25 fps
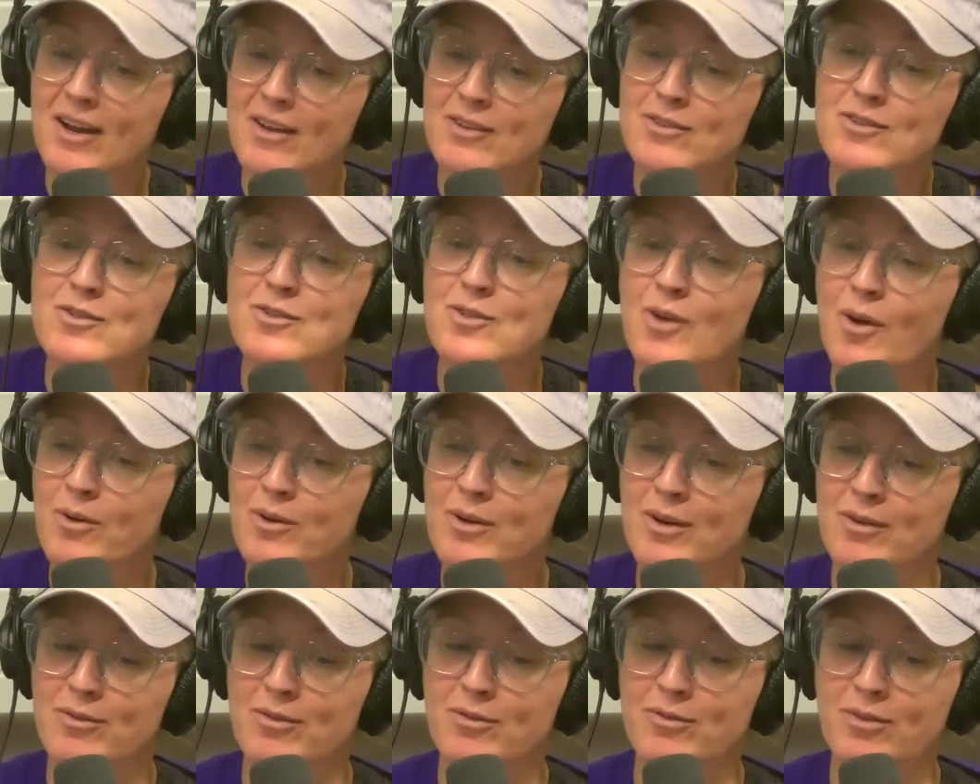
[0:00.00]
it's so
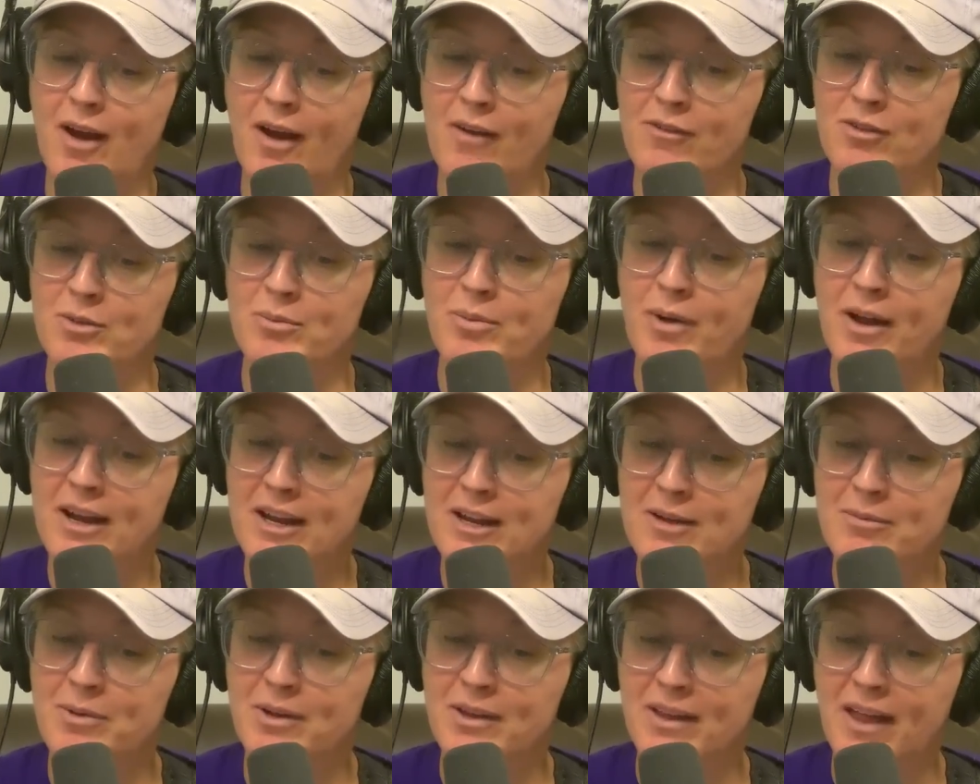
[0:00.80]
different for
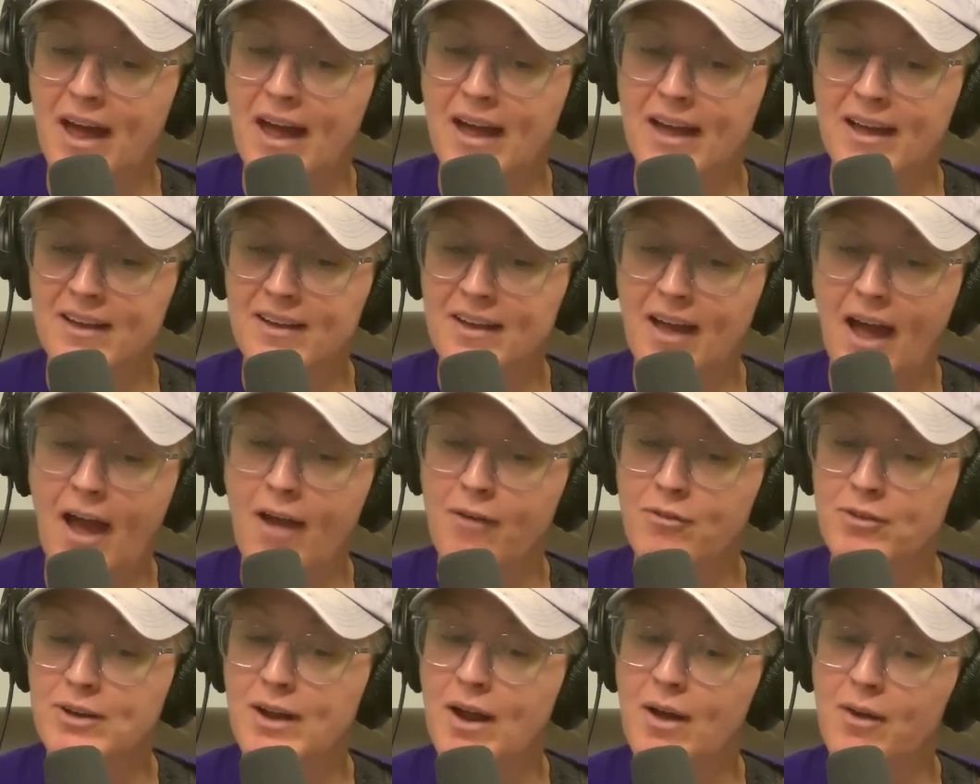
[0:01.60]
everybody, but like
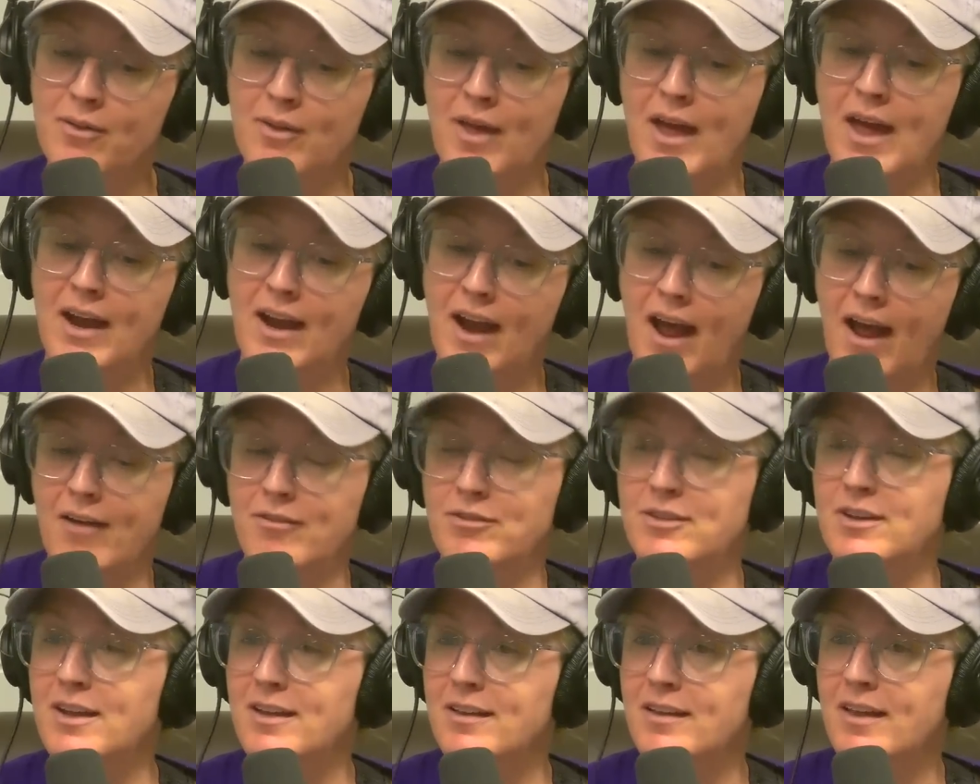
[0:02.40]
every now and then I have
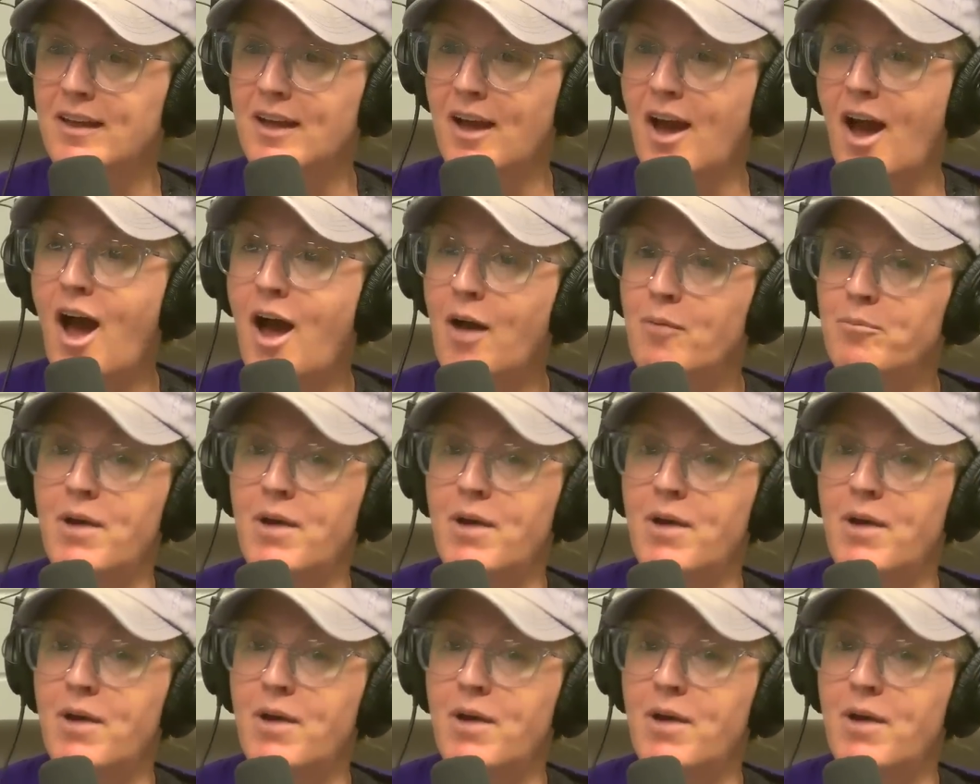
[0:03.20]
to get like a hot